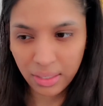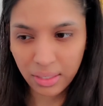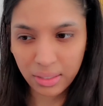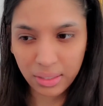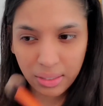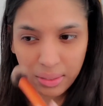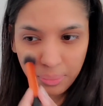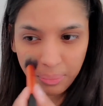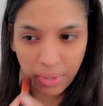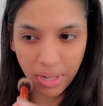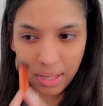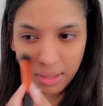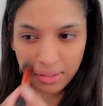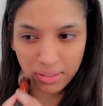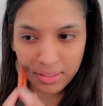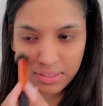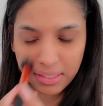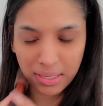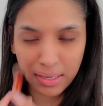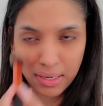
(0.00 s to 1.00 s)

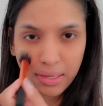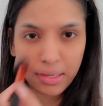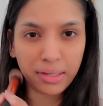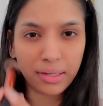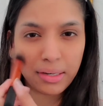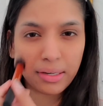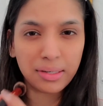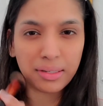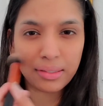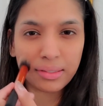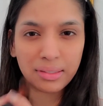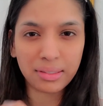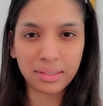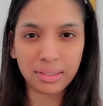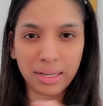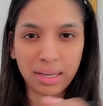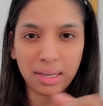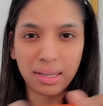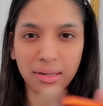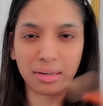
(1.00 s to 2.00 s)
Palestine,
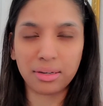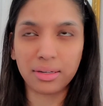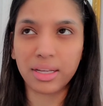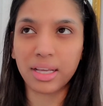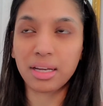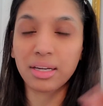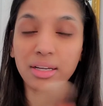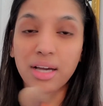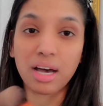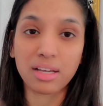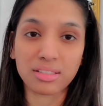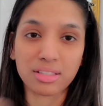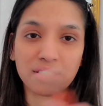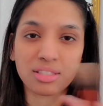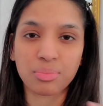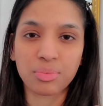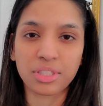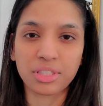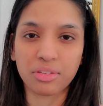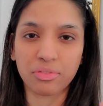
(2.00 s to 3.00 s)
and in Gaza
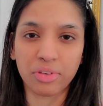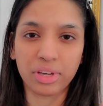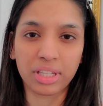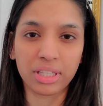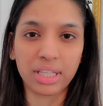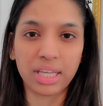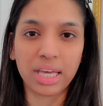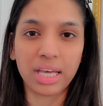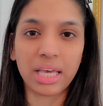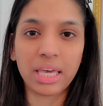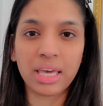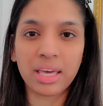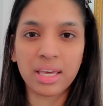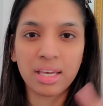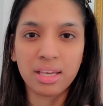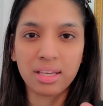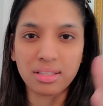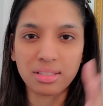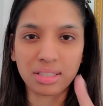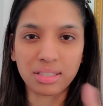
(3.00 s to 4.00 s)
specifically, there's
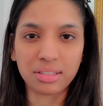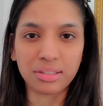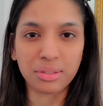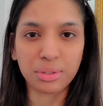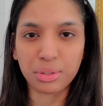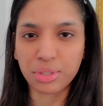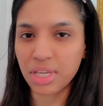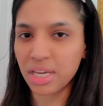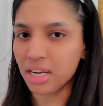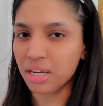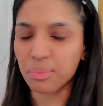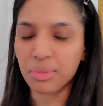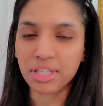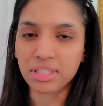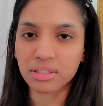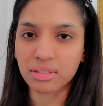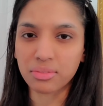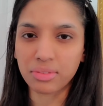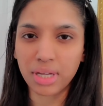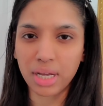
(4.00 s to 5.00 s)
like a little tiny piece of
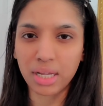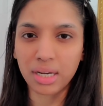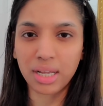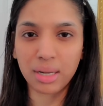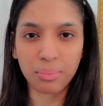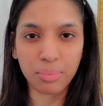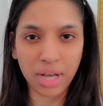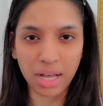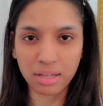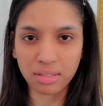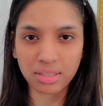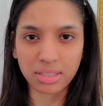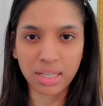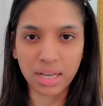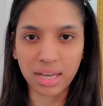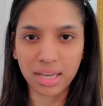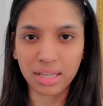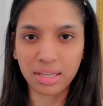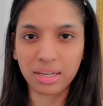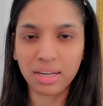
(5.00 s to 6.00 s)
land in
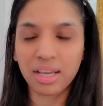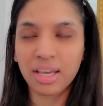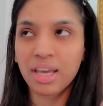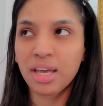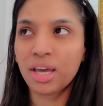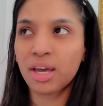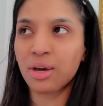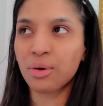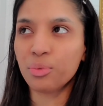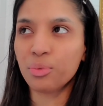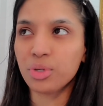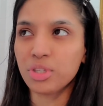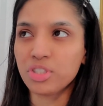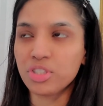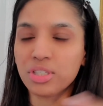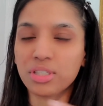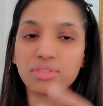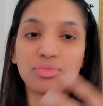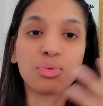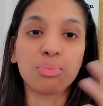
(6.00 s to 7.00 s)
Palestine, which is,
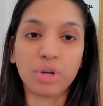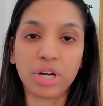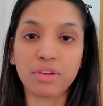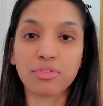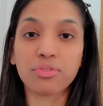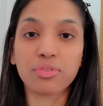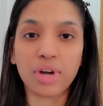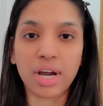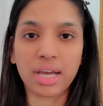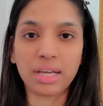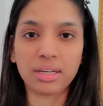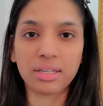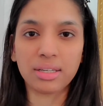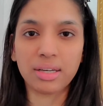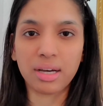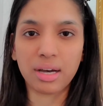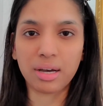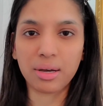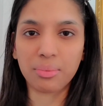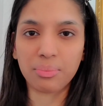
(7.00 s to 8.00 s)
from what I've read,
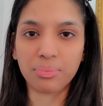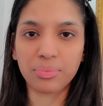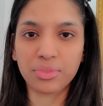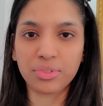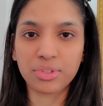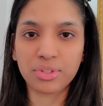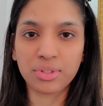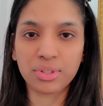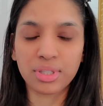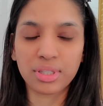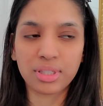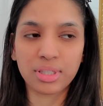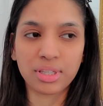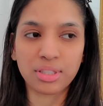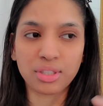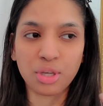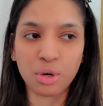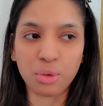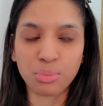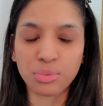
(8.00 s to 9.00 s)
is
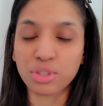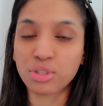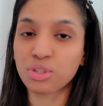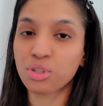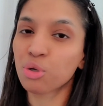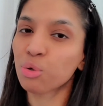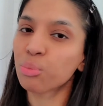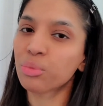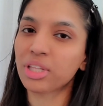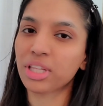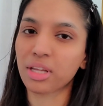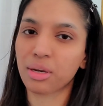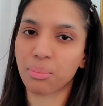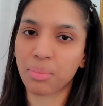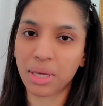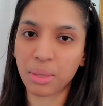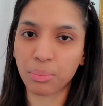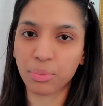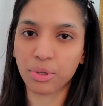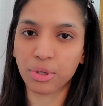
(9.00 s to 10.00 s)
home to 2 million
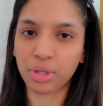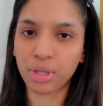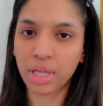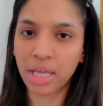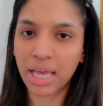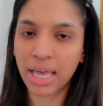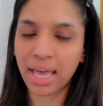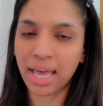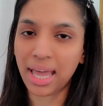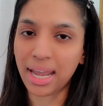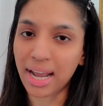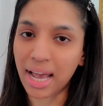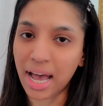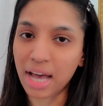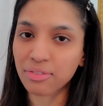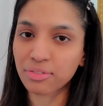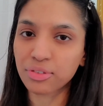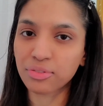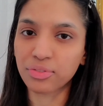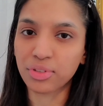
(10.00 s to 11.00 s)
people. and half
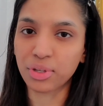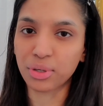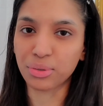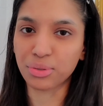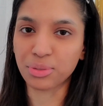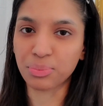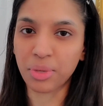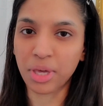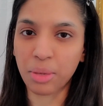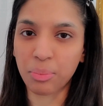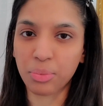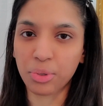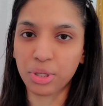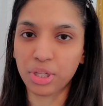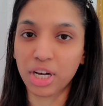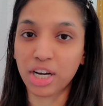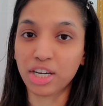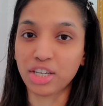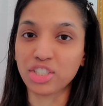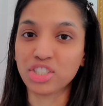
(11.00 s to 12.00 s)
of those people are
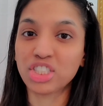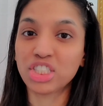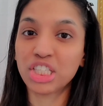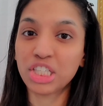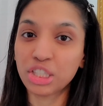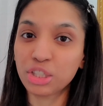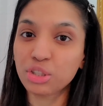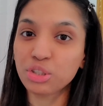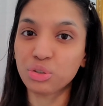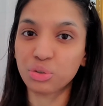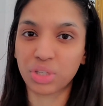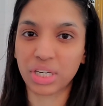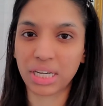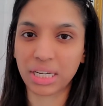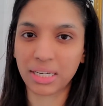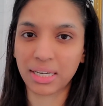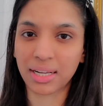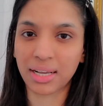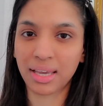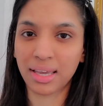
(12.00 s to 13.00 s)
children.
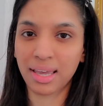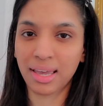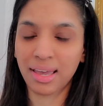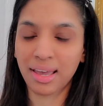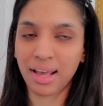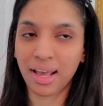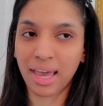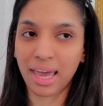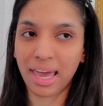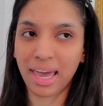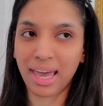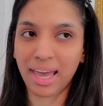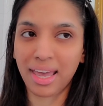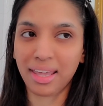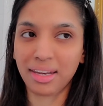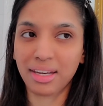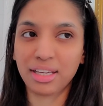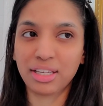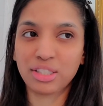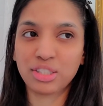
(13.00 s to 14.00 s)
And
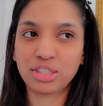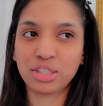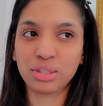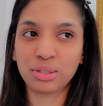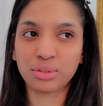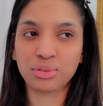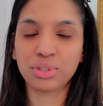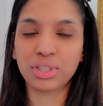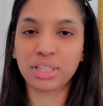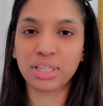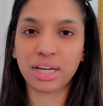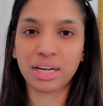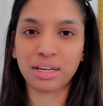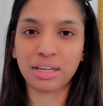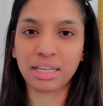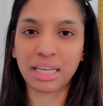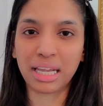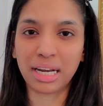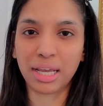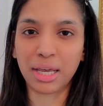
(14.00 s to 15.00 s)
children are
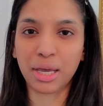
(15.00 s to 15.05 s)
getting,